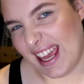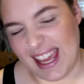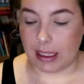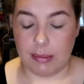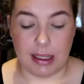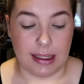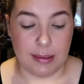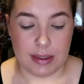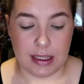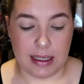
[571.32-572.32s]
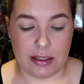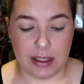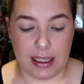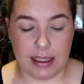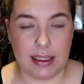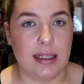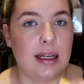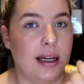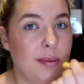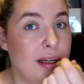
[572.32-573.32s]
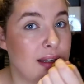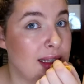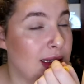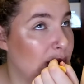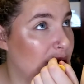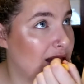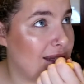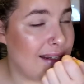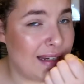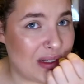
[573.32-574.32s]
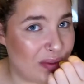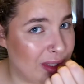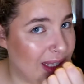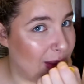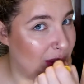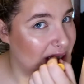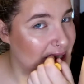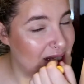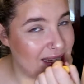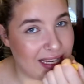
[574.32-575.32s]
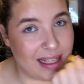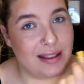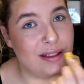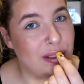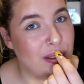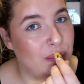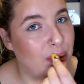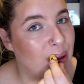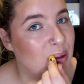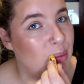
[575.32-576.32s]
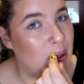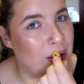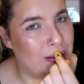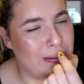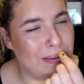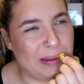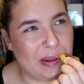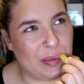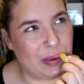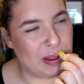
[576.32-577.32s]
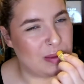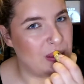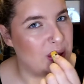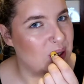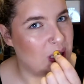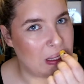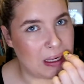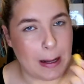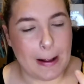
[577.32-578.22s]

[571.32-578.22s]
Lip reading: Keep my lips hydrated. I picked this up yesterday from the chemist. It's just a Burt's Bees. You'll know I'm a Burt's Bees stan.